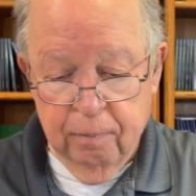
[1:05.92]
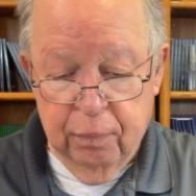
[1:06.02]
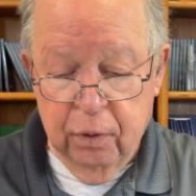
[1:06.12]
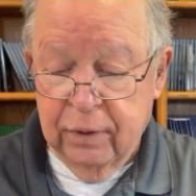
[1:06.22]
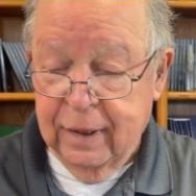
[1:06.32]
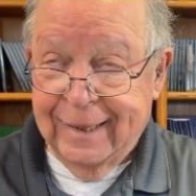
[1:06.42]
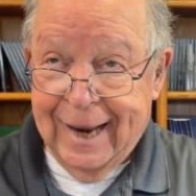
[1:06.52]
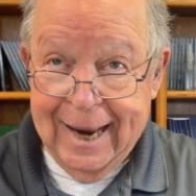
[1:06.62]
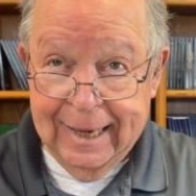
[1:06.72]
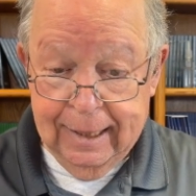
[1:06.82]
put the
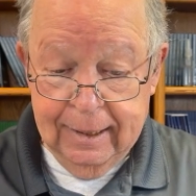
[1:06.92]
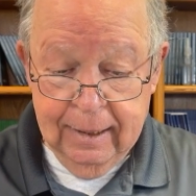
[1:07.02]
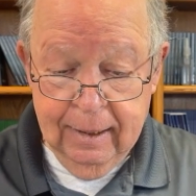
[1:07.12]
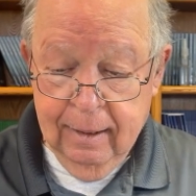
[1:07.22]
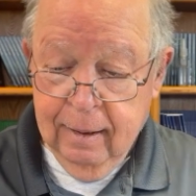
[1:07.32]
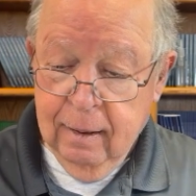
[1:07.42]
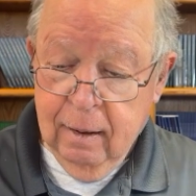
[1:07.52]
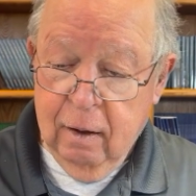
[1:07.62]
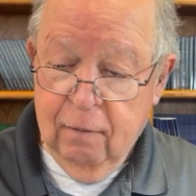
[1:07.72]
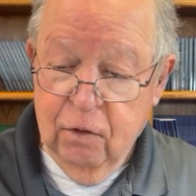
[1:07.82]
data
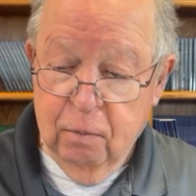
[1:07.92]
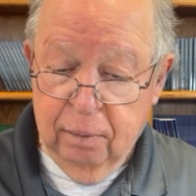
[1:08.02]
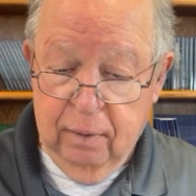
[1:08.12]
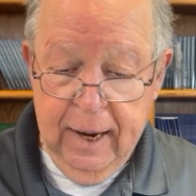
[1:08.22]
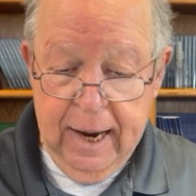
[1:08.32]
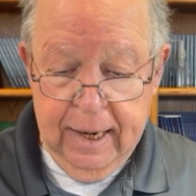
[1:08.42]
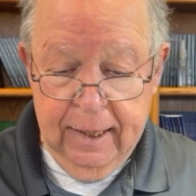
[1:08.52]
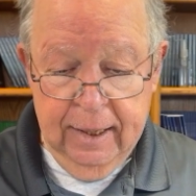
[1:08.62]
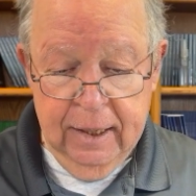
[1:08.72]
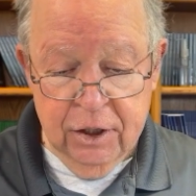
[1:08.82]
of your
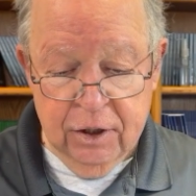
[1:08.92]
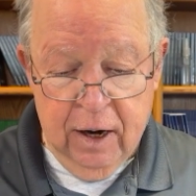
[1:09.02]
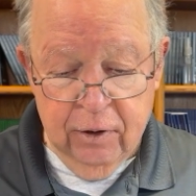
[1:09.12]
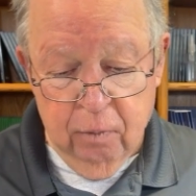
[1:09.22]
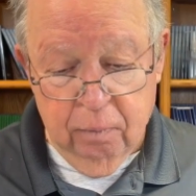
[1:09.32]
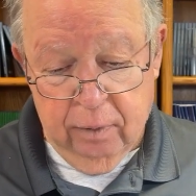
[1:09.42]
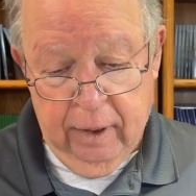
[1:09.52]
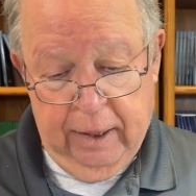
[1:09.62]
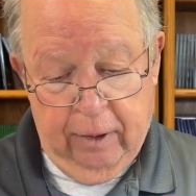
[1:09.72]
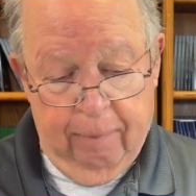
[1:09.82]
plan inside your
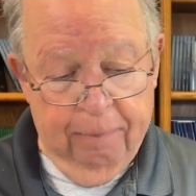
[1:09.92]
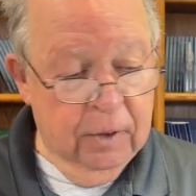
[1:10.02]
planner.